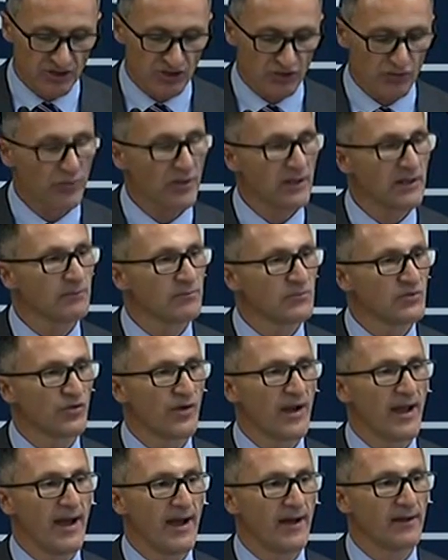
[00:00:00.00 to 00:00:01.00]
extreme
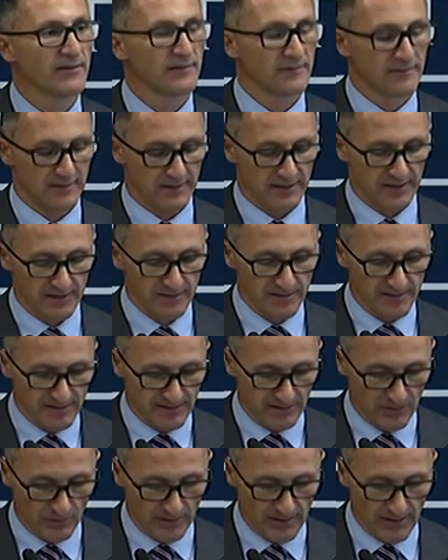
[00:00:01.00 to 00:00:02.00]
drought in
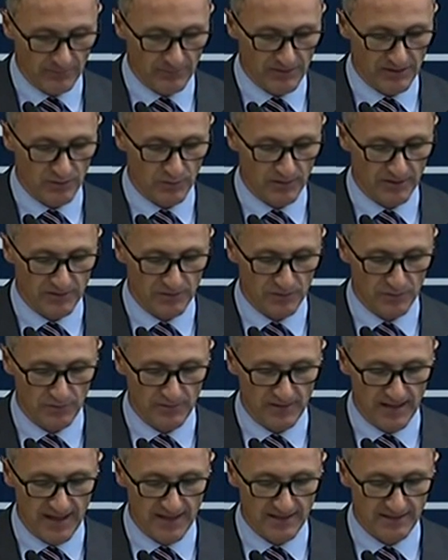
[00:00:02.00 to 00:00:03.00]
Syria between
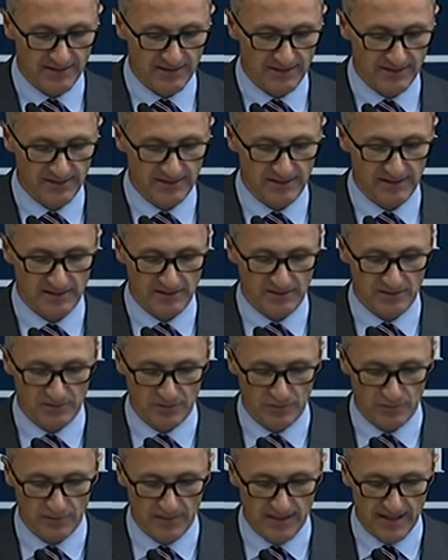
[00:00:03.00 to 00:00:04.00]
2006 and
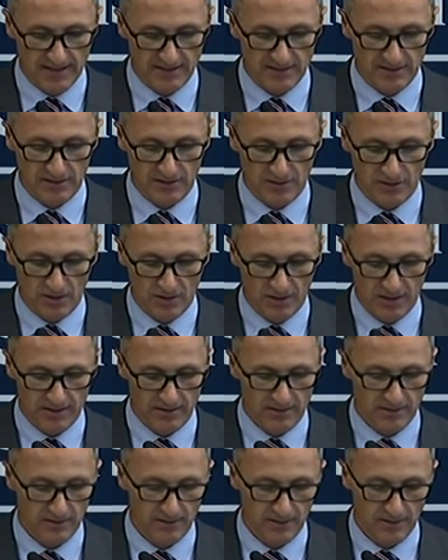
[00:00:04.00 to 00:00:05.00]

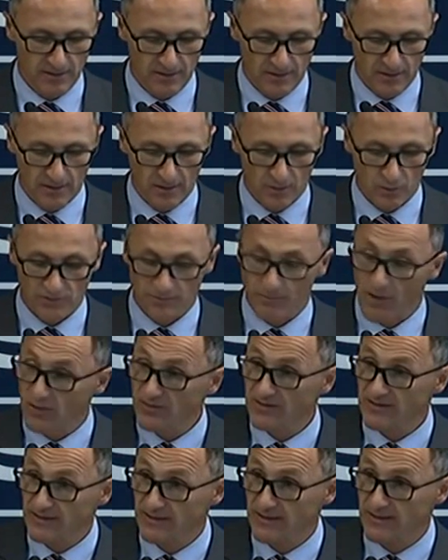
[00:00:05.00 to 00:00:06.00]
2009 was
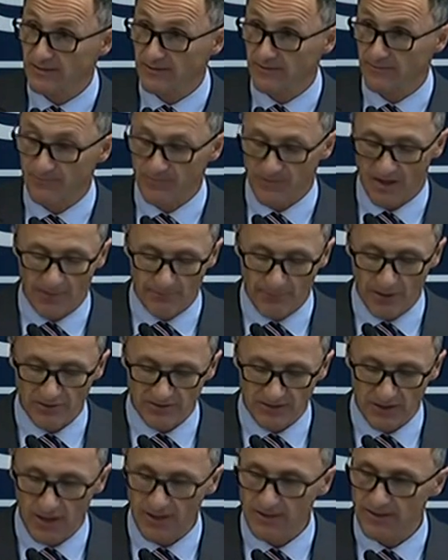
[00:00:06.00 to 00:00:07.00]

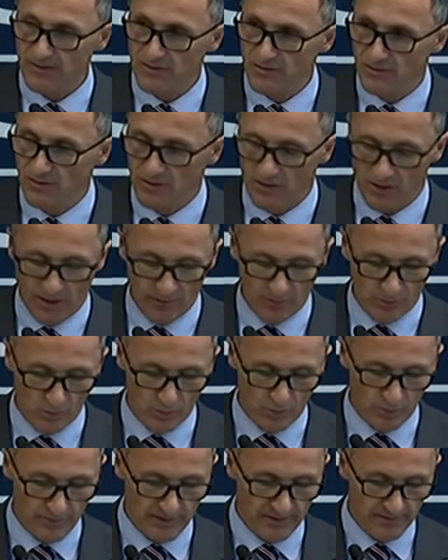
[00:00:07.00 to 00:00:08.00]
most likely due to global
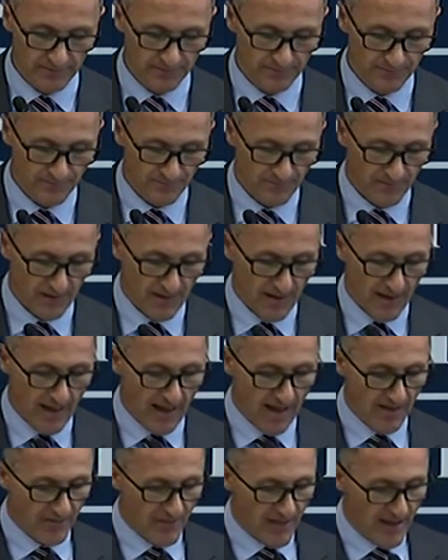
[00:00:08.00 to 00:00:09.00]
warming,
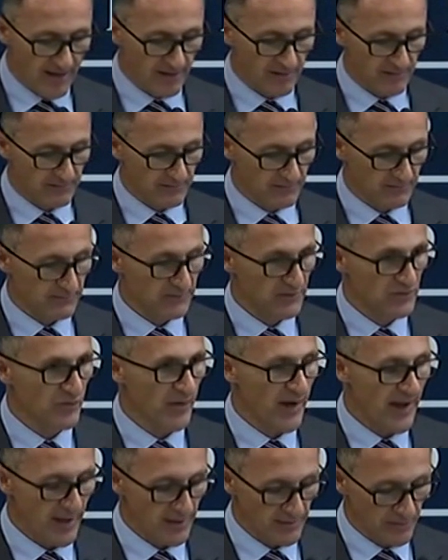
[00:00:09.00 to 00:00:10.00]
and that the
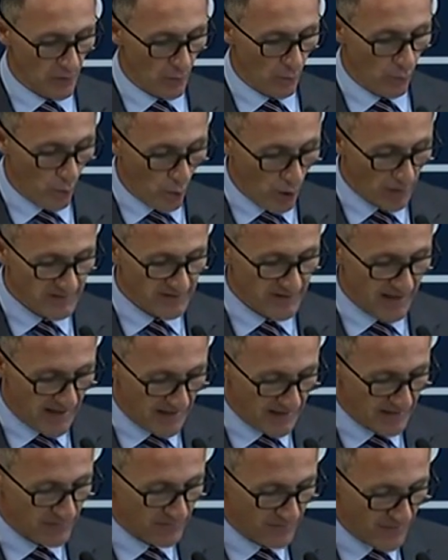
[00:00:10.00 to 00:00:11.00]
drought was
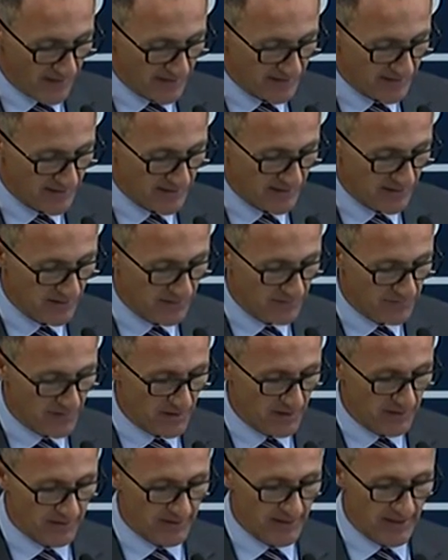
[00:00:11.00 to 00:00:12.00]
a factor in the
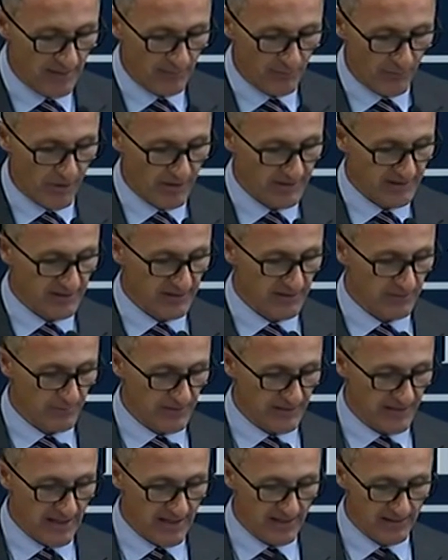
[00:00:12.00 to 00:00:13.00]
violent uprising that
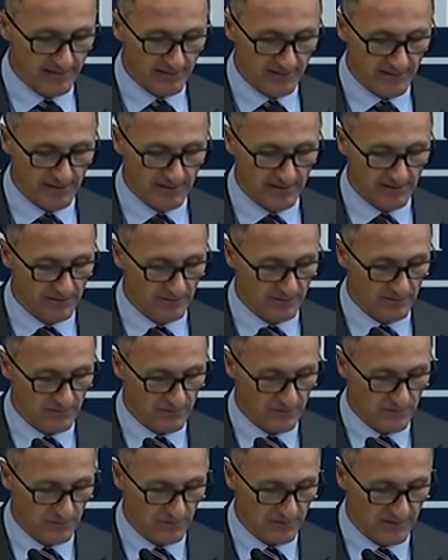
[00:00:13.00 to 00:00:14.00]
began in
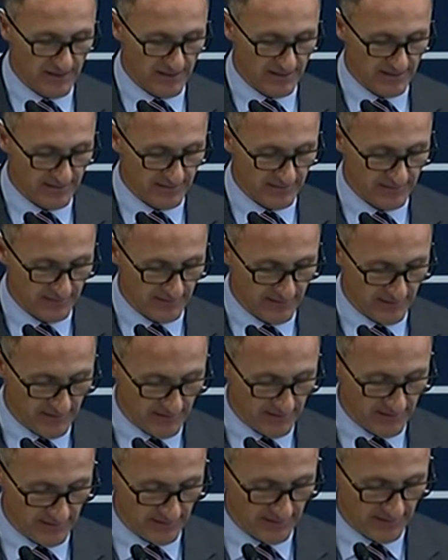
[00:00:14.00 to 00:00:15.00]

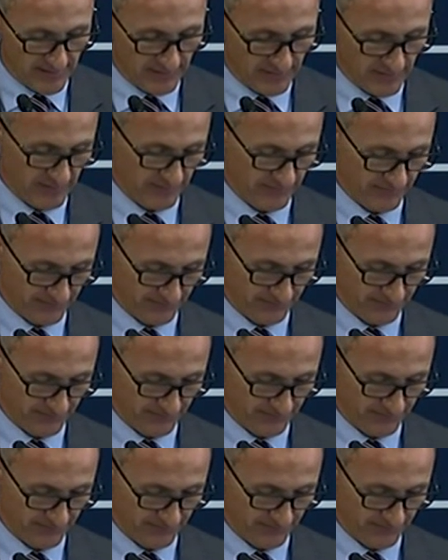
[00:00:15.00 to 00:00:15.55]
2011.